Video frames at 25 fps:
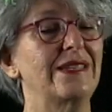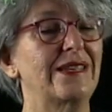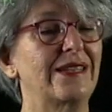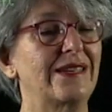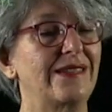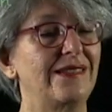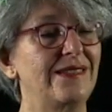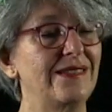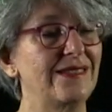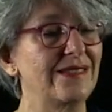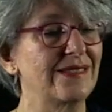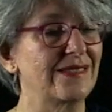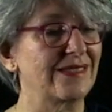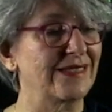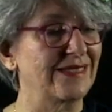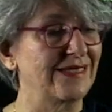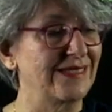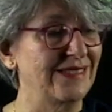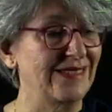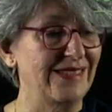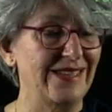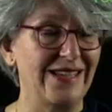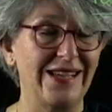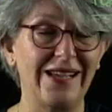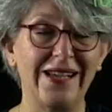constant,
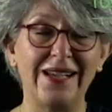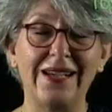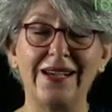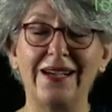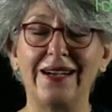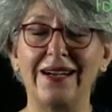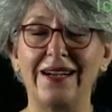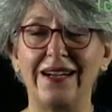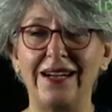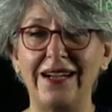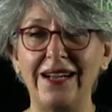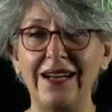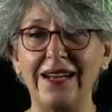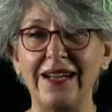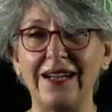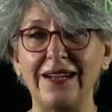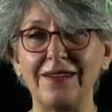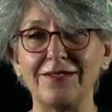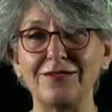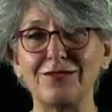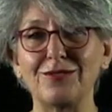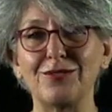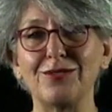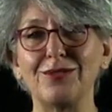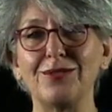I
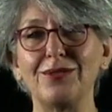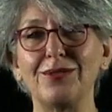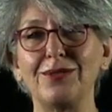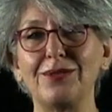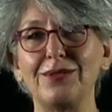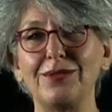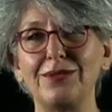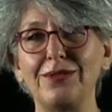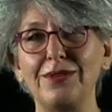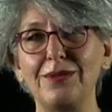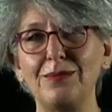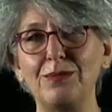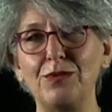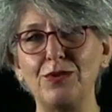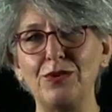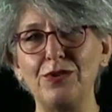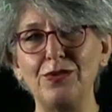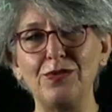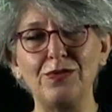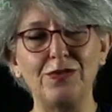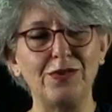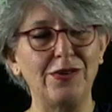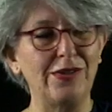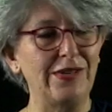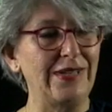have to
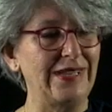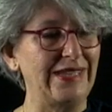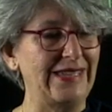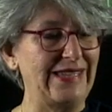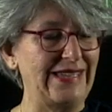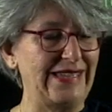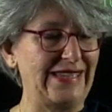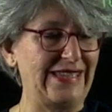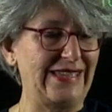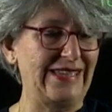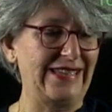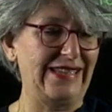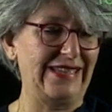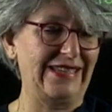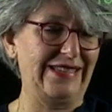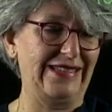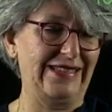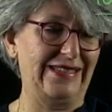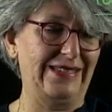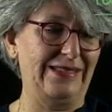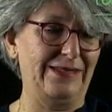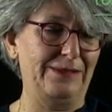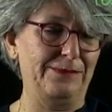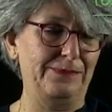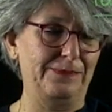remove
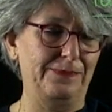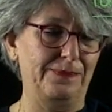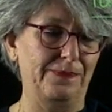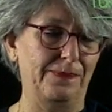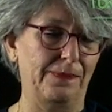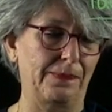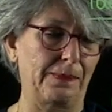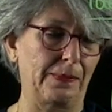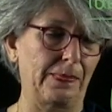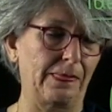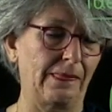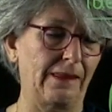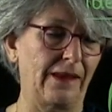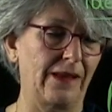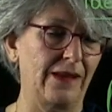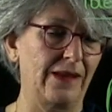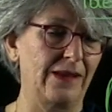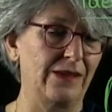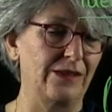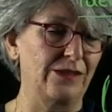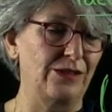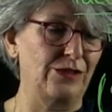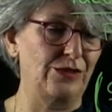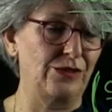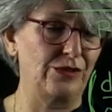heat.
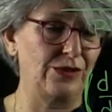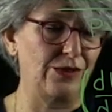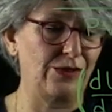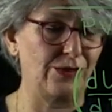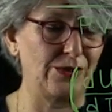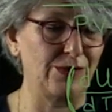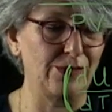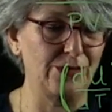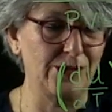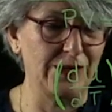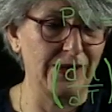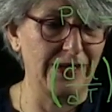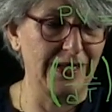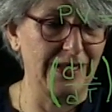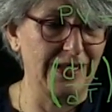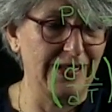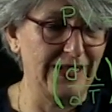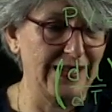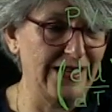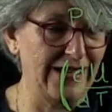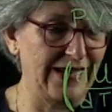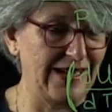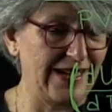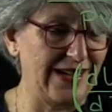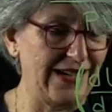So
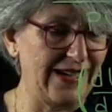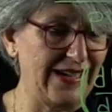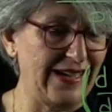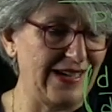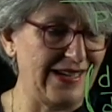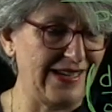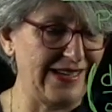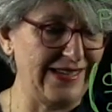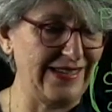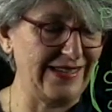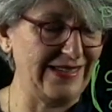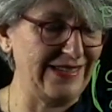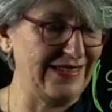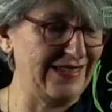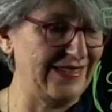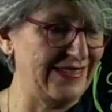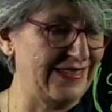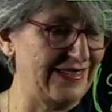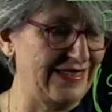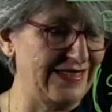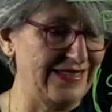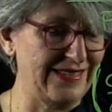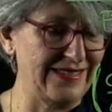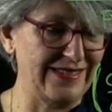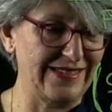I
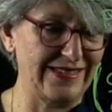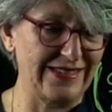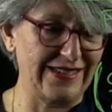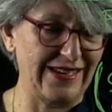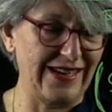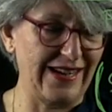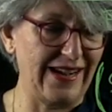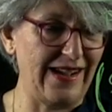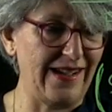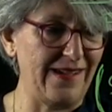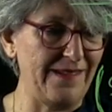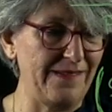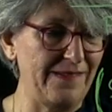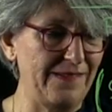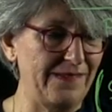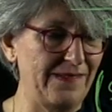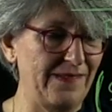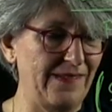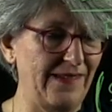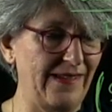just have